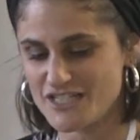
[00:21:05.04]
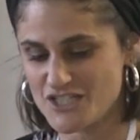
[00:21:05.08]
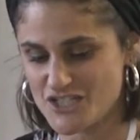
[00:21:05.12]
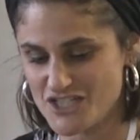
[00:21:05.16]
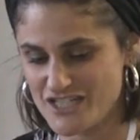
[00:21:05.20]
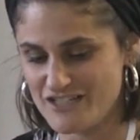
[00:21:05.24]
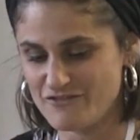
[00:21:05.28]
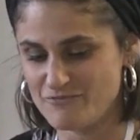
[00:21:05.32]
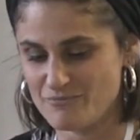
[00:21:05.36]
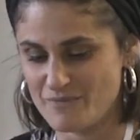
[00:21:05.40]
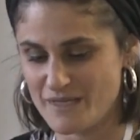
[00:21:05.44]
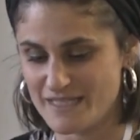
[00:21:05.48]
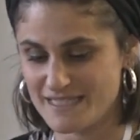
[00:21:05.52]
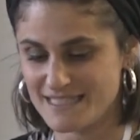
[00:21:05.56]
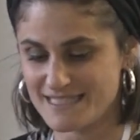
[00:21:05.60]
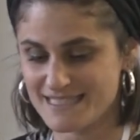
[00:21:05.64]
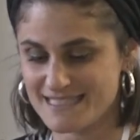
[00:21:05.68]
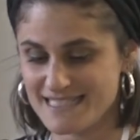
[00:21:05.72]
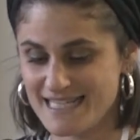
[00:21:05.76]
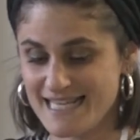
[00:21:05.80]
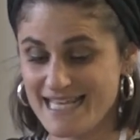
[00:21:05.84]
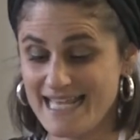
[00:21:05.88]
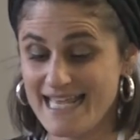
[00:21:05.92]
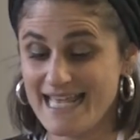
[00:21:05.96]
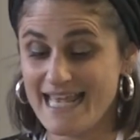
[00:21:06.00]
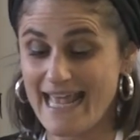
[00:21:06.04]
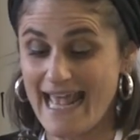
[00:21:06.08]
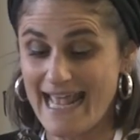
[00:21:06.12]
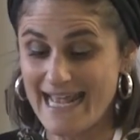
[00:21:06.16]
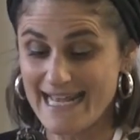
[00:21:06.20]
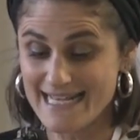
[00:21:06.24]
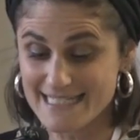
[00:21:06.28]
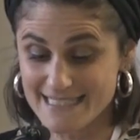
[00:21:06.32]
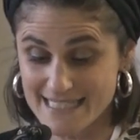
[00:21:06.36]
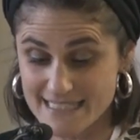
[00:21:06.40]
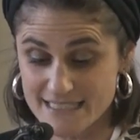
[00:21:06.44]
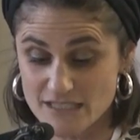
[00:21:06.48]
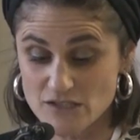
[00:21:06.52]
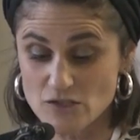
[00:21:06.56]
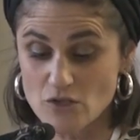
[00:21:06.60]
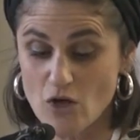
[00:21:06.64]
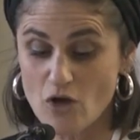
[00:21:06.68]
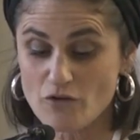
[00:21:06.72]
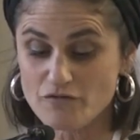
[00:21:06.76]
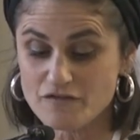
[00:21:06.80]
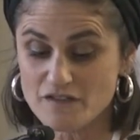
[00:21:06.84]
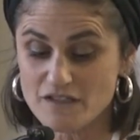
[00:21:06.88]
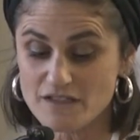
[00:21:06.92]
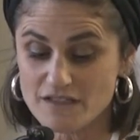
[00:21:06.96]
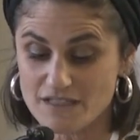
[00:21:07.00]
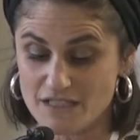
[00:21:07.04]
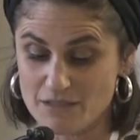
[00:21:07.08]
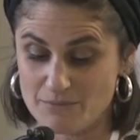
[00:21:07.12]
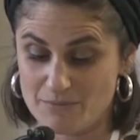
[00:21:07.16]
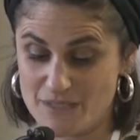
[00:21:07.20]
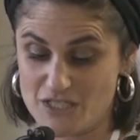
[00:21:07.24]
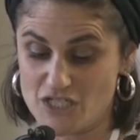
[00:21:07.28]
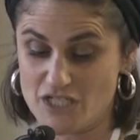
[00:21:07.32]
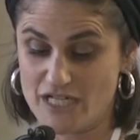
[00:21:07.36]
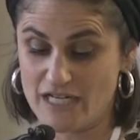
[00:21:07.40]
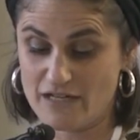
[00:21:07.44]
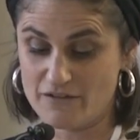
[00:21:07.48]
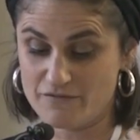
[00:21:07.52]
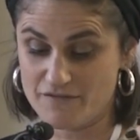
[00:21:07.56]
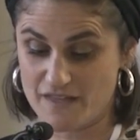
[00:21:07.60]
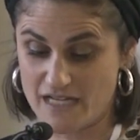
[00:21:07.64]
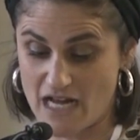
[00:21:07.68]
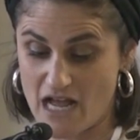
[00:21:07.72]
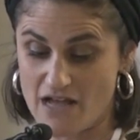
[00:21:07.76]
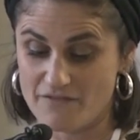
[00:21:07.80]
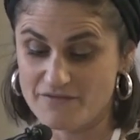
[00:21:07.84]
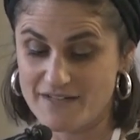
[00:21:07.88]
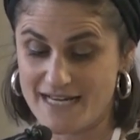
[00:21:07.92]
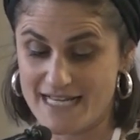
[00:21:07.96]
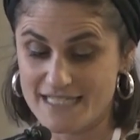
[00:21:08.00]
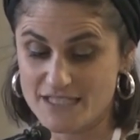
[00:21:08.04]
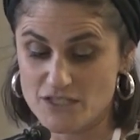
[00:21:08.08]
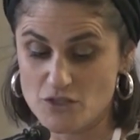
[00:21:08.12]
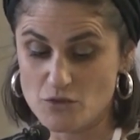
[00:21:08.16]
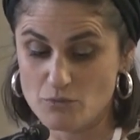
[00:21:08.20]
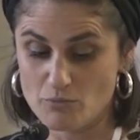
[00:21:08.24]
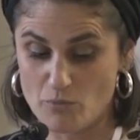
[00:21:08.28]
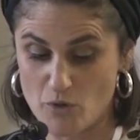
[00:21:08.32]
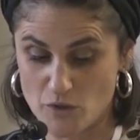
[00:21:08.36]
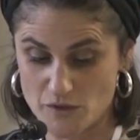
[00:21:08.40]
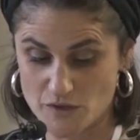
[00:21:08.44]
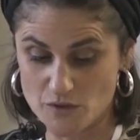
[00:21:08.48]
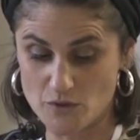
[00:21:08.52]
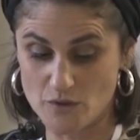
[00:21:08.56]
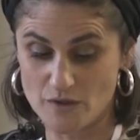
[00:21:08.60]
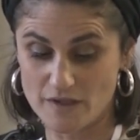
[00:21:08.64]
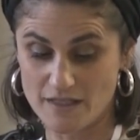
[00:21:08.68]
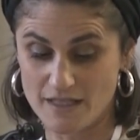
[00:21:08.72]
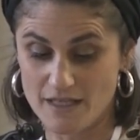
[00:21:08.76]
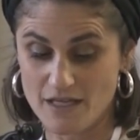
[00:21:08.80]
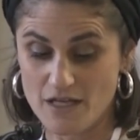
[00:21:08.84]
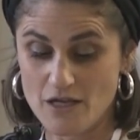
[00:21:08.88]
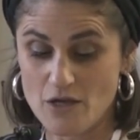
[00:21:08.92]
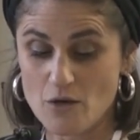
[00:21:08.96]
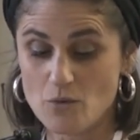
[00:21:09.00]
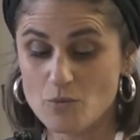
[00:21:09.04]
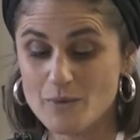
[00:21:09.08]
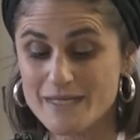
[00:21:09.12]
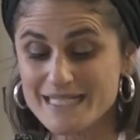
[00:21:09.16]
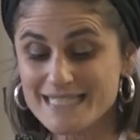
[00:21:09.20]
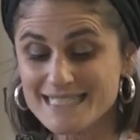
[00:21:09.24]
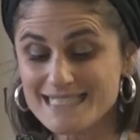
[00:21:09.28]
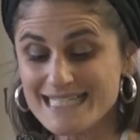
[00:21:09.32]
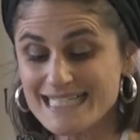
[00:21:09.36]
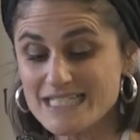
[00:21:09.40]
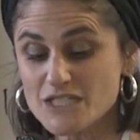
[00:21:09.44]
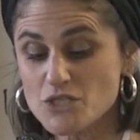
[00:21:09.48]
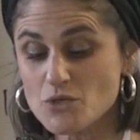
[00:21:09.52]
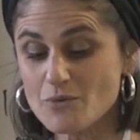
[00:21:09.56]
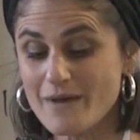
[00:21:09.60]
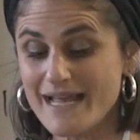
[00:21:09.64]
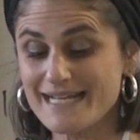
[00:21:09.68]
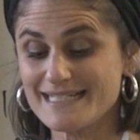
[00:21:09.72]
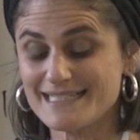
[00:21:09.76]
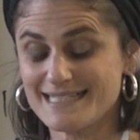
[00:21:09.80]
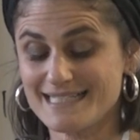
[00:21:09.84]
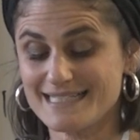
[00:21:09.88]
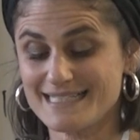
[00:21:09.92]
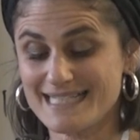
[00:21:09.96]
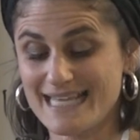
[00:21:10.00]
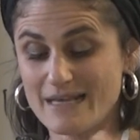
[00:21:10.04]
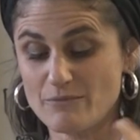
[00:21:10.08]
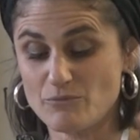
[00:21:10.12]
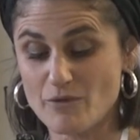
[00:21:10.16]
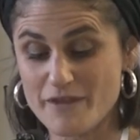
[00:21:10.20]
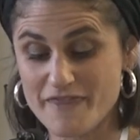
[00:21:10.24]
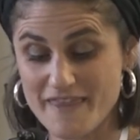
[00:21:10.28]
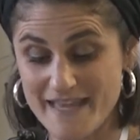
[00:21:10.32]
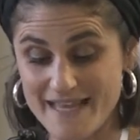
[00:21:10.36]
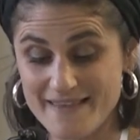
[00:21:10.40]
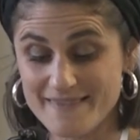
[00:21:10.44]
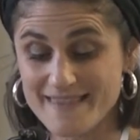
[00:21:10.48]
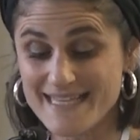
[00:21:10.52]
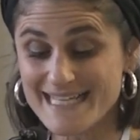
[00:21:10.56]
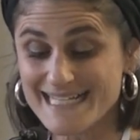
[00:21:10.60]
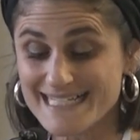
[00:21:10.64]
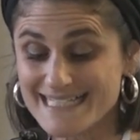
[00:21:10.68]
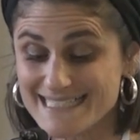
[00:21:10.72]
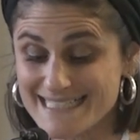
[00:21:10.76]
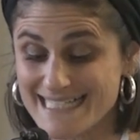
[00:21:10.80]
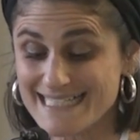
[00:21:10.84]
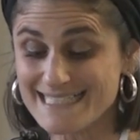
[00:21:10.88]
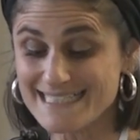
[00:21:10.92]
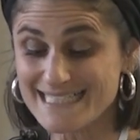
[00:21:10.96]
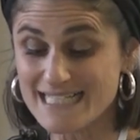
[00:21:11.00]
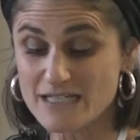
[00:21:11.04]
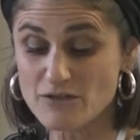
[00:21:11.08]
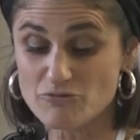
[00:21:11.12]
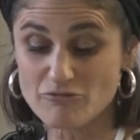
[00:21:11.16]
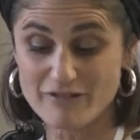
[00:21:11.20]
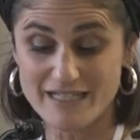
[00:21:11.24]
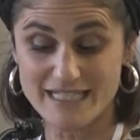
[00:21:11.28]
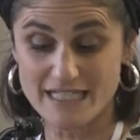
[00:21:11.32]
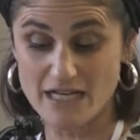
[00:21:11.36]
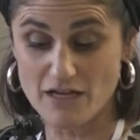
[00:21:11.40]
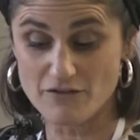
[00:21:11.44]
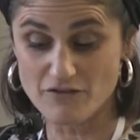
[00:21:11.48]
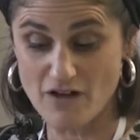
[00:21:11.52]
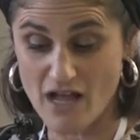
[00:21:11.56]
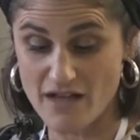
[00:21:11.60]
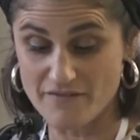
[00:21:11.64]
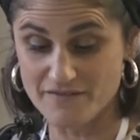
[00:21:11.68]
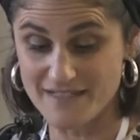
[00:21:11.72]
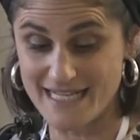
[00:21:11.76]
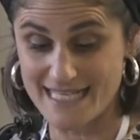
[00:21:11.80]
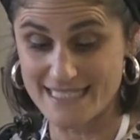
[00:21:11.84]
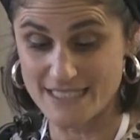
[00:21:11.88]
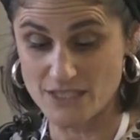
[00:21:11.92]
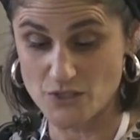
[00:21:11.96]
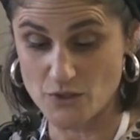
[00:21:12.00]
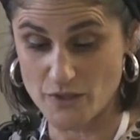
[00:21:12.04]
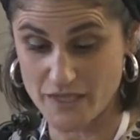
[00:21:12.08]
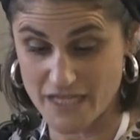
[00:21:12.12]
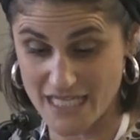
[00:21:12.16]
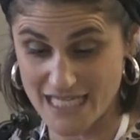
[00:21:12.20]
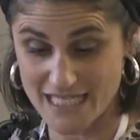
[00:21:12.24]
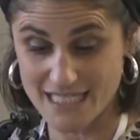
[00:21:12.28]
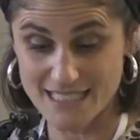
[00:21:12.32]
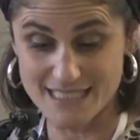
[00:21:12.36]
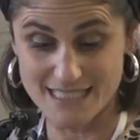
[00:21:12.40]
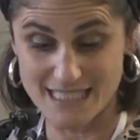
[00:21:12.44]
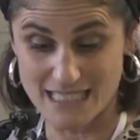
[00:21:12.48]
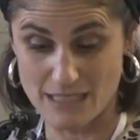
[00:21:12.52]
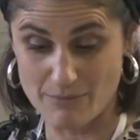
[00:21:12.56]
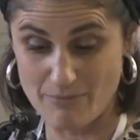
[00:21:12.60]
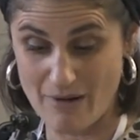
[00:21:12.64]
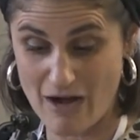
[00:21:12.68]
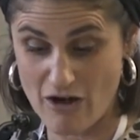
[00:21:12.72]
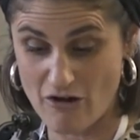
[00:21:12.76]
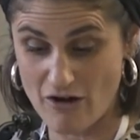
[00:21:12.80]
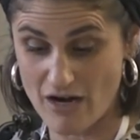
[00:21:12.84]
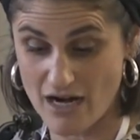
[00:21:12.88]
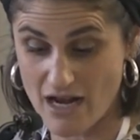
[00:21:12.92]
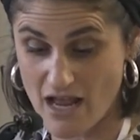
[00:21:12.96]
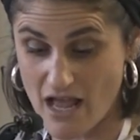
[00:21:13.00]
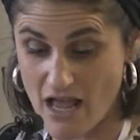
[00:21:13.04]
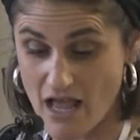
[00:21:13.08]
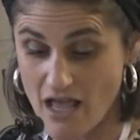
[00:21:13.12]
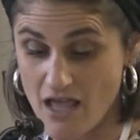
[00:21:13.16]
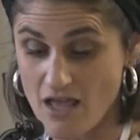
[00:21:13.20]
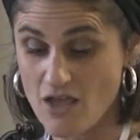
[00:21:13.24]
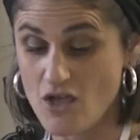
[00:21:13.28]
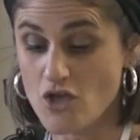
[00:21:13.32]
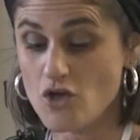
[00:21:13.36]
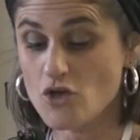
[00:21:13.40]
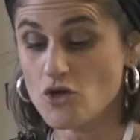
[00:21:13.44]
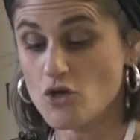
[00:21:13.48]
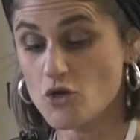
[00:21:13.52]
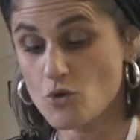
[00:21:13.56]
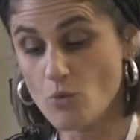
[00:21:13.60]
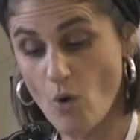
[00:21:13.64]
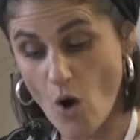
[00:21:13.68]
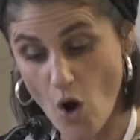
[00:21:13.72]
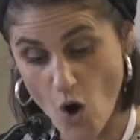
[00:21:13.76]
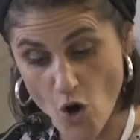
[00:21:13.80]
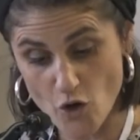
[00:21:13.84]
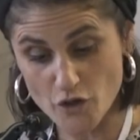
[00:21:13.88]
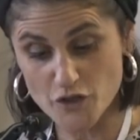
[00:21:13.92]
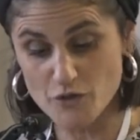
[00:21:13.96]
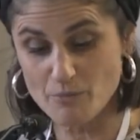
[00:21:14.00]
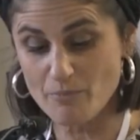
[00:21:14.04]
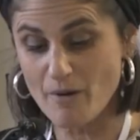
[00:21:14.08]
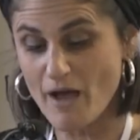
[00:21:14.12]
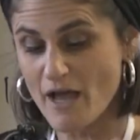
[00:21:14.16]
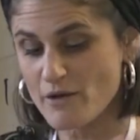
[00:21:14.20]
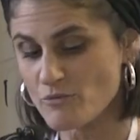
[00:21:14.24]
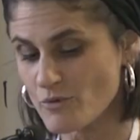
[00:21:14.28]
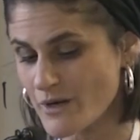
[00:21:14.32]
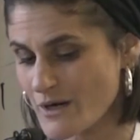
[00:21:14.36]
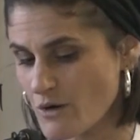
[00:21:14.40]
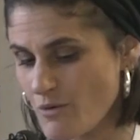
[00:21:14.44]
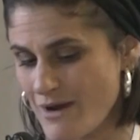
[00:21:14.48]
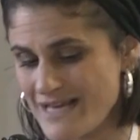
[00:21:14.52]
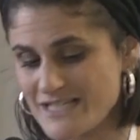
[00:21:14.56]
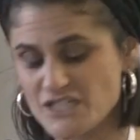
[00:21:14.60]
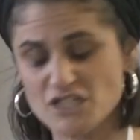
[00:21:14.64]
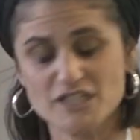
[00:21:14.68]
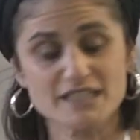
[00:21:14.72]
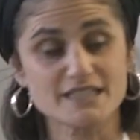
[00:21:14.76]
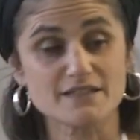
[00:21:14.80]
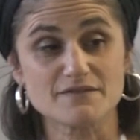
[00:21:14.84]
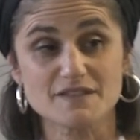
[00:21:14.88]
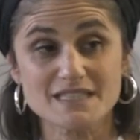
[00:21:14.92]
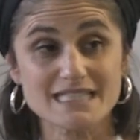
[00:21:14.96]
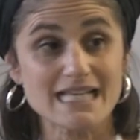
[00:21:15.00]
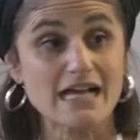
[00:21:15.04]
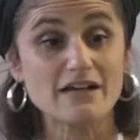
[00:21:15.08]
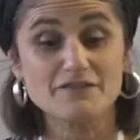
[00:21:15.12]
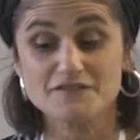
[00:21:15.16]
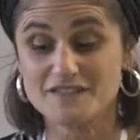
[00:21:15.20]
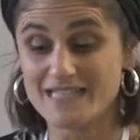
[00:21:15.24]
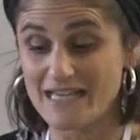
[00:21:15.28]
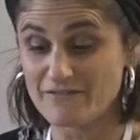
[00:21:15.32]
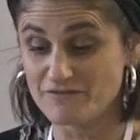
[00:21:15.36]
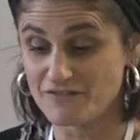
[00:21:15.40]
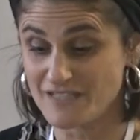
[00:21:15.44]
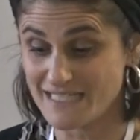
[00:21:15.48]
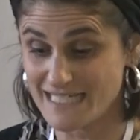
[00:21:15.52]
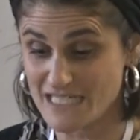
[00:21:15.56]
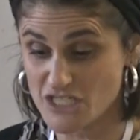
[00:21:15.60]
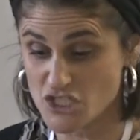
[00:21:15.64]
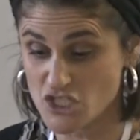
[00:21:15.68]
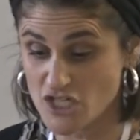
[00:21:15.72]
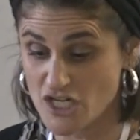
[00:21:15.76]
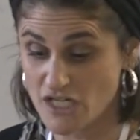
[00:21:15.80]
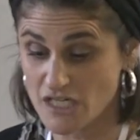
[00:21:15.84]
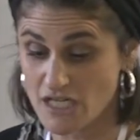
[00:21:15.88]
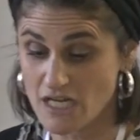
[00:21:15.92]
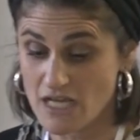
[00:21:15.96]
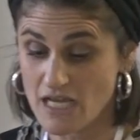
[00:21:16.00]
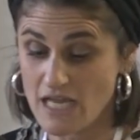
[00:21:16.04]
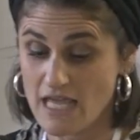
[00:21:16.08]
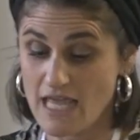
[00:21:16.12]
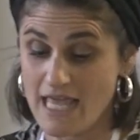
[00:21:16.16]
achievements is his novel commissioning of the covenantal model. We situated him within the existing arena of covenantal thinkers in America who were occupied with questions of self-definition.